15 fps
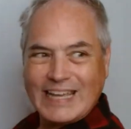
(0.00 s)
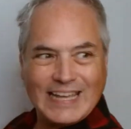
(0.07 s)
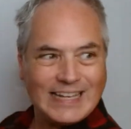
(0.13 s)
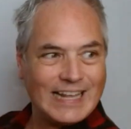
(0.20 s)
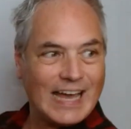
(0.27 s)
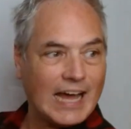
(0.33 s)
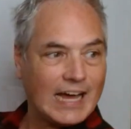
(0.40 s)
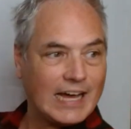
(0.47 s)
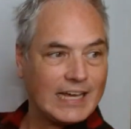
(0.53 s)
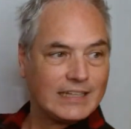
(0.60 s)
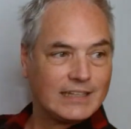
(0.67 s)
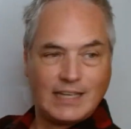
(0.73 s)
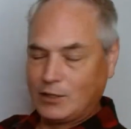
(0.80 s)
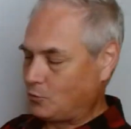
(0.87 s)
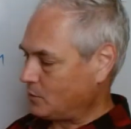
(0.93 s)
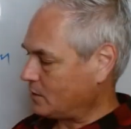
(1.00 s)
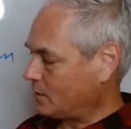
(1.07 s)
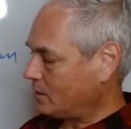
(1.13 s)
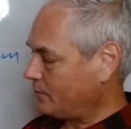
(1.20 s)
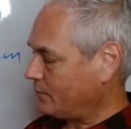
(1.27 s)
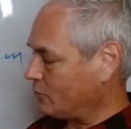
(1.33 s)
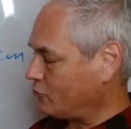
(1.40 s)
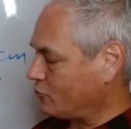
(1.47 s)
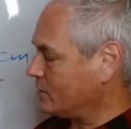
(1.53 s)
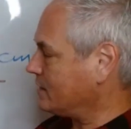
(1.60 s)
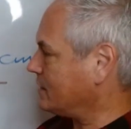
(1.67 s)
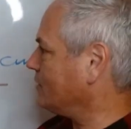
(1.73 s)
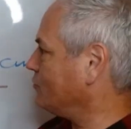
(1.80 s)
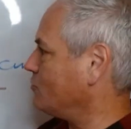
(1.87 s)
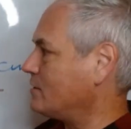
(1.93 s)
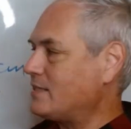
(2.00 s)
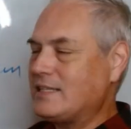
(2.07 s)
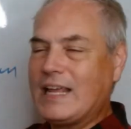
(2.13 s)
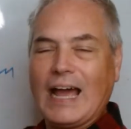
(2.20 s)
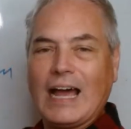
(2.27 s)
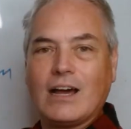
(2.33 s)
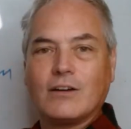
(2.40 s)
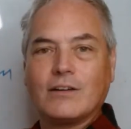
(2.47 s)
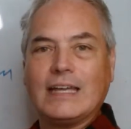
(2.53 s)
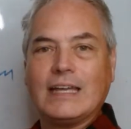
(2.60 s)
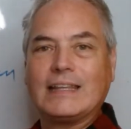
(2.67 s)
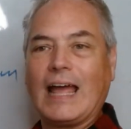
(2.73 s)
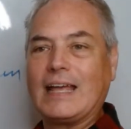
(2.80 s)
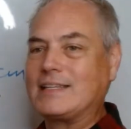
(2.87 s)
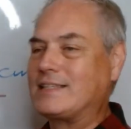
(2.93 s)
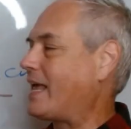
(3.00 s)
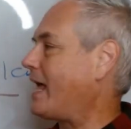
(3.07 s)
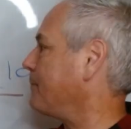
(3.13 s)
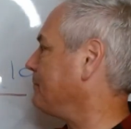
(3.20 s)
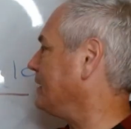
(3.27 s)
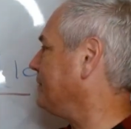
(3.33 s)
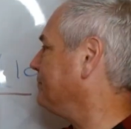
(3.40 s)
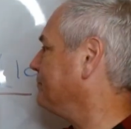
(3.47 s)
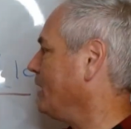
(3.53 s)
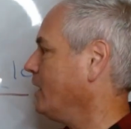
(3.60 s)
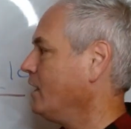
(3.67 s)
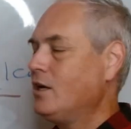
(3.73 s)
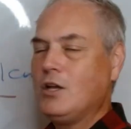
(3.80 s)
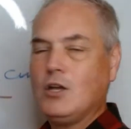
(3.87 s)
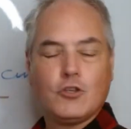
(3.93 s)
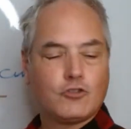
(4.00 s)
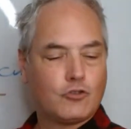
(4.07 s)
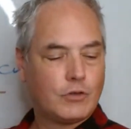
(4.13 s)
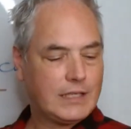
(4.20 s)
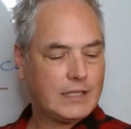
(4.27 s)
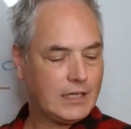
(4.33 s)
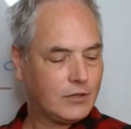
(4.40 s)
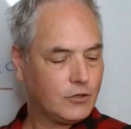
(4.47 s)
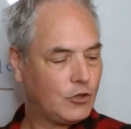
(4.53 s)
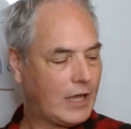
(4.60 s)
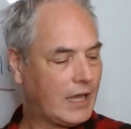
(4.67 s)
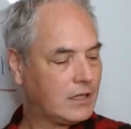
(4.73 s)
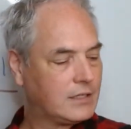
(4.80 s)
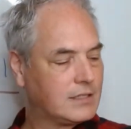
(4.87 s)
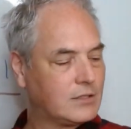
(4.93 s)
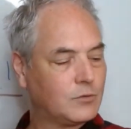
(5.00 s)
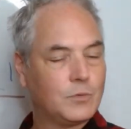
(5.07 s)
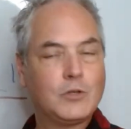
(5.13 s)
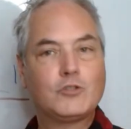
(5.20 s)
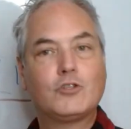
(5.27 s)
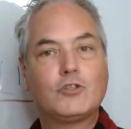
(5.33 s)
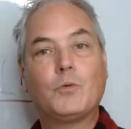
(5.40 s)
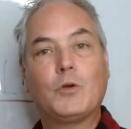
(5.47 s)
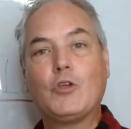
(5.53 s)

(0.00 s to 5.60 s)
in height. It was kind of interesting to see how it has happened. So here you had a situation where